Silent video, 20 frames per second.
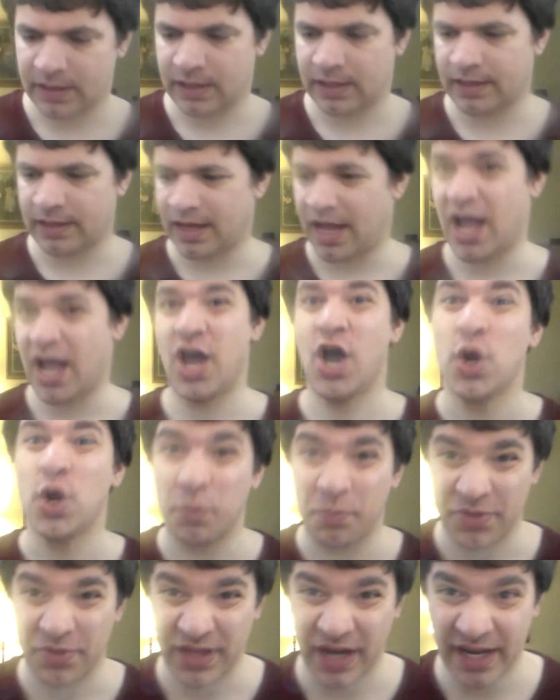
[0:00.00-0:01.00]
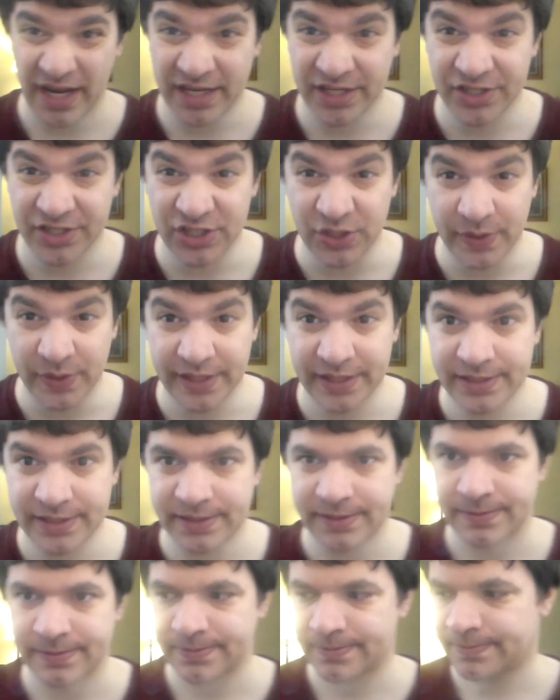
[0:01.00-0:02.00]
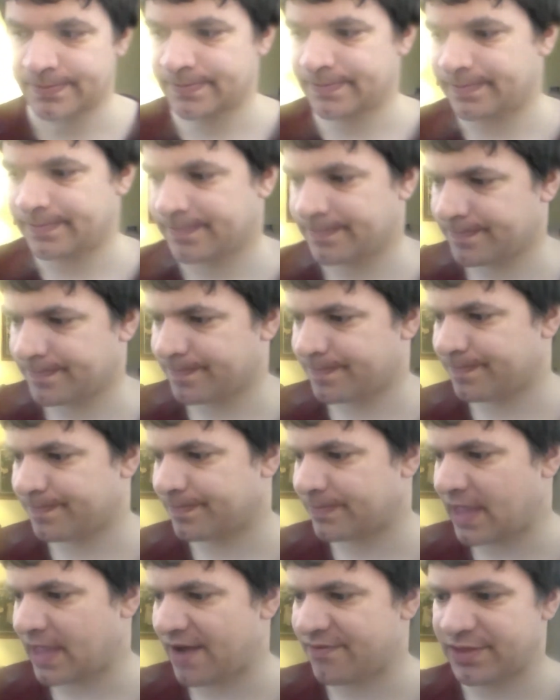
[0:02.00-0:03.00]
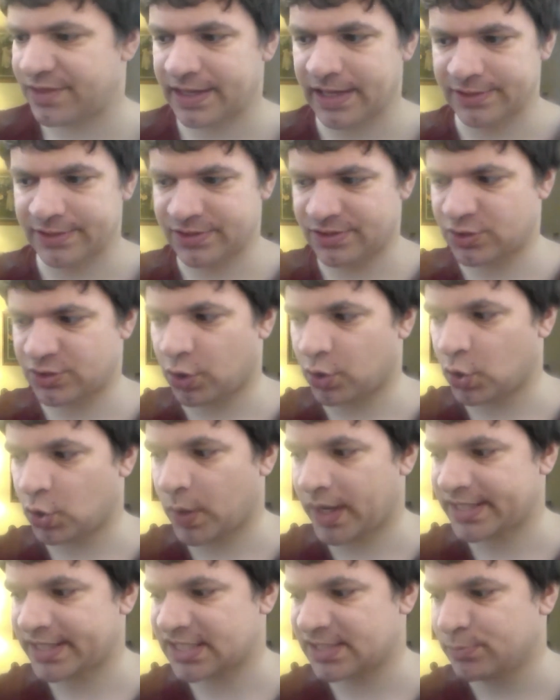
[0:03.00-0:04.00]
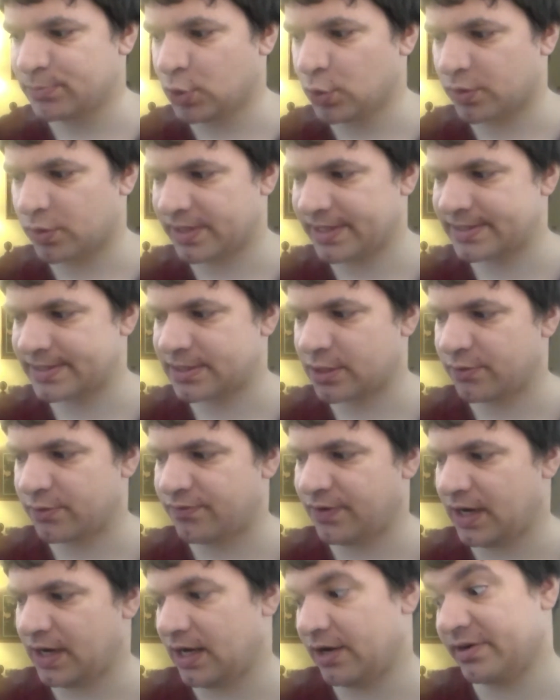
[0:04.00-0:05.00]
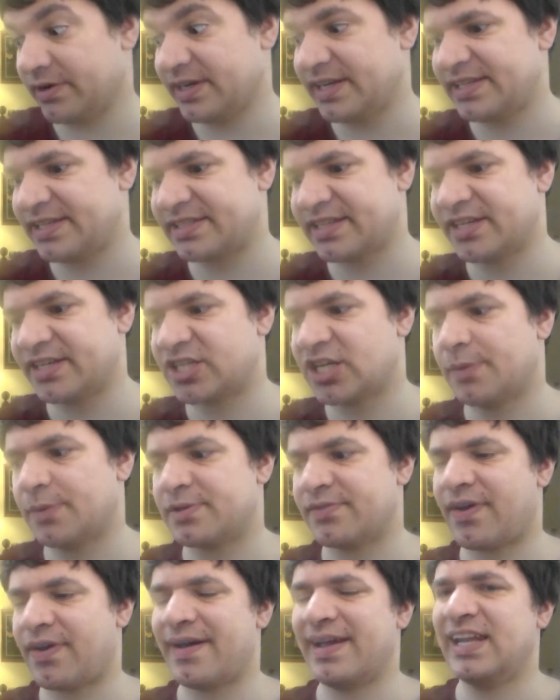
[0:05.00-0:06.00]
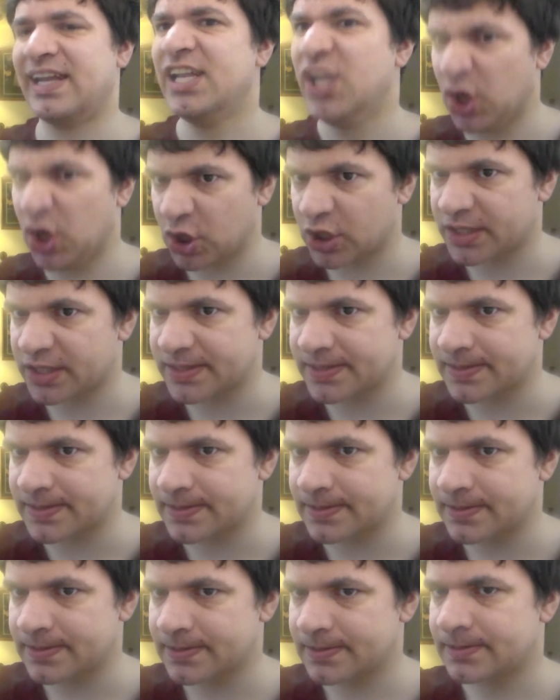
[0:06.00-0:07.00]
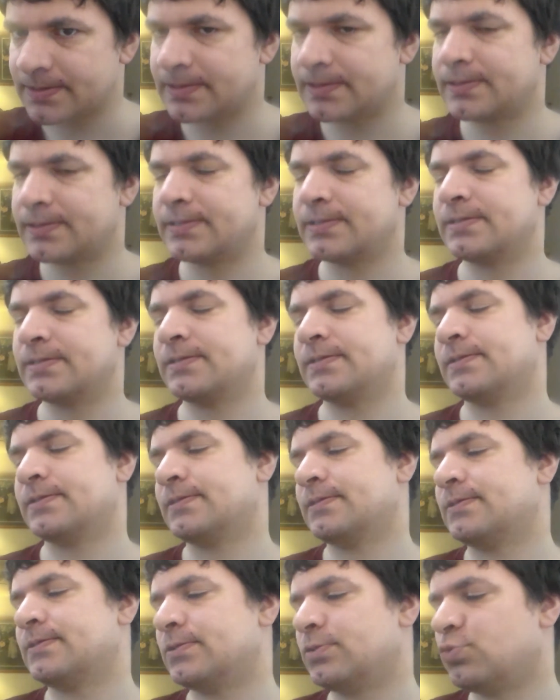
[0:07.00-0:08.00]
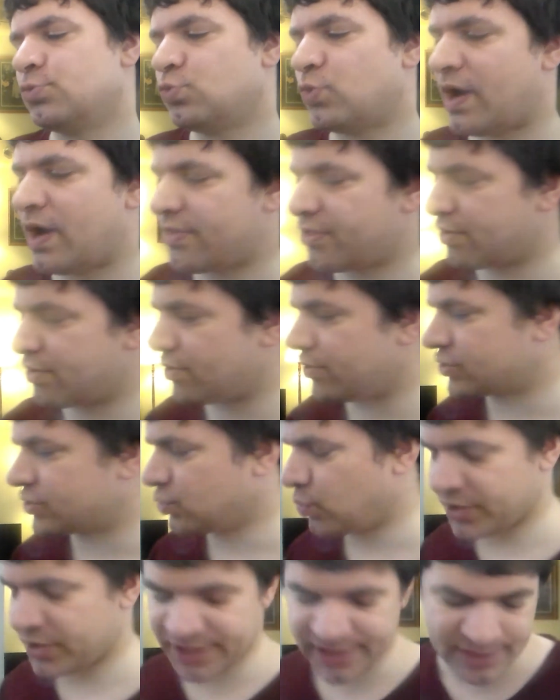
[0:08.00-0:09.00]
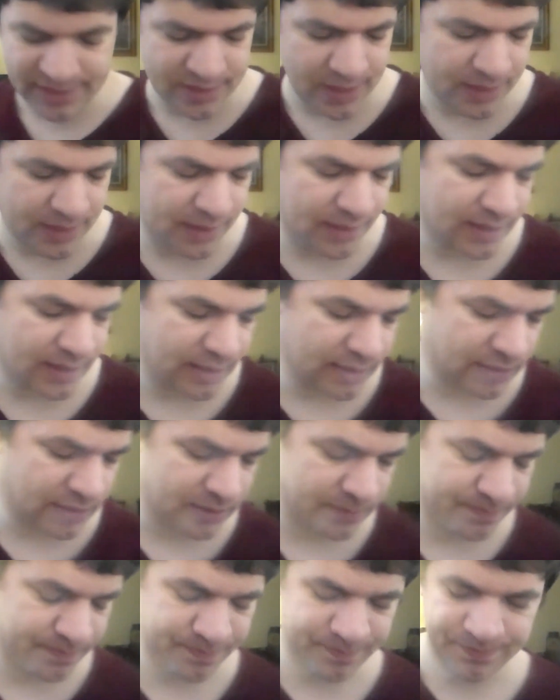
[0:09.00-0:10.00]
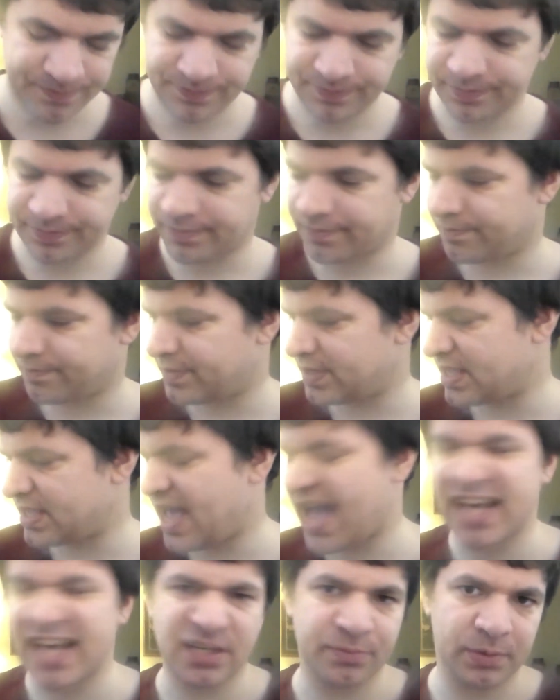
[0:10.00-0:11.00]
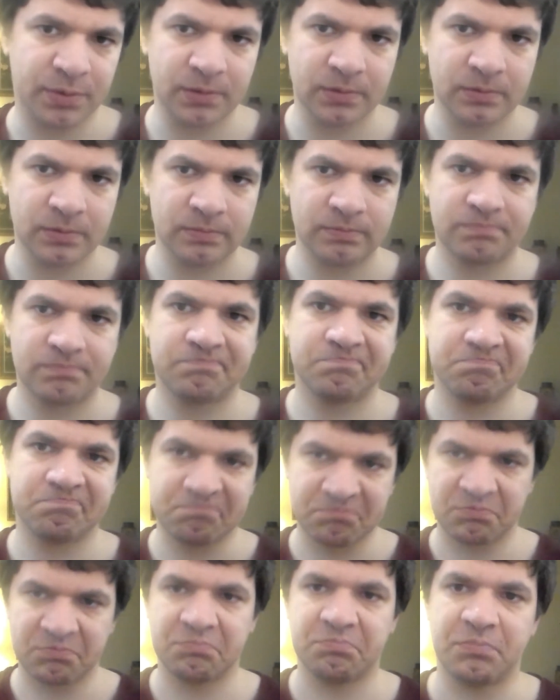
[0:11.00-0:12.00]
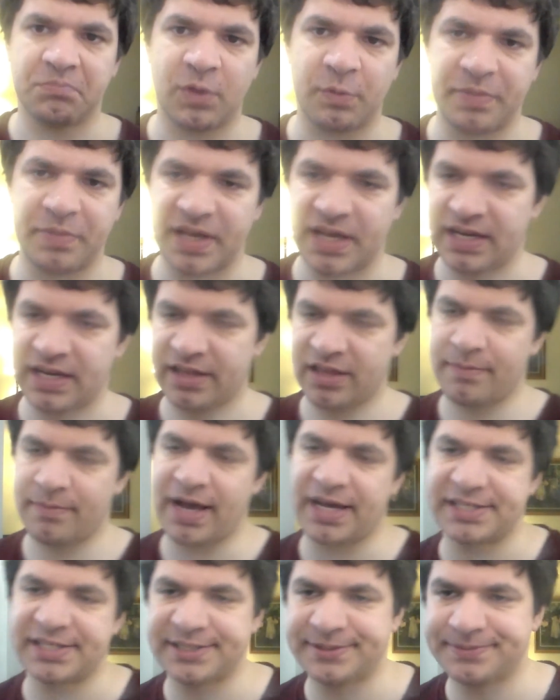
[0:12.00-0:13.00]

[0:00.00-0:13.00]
I hope that I can do it. Everything else has gone quite smoothly so far, at least in terms of how it looks. Whether or to what extent it'll be edible will be another matter.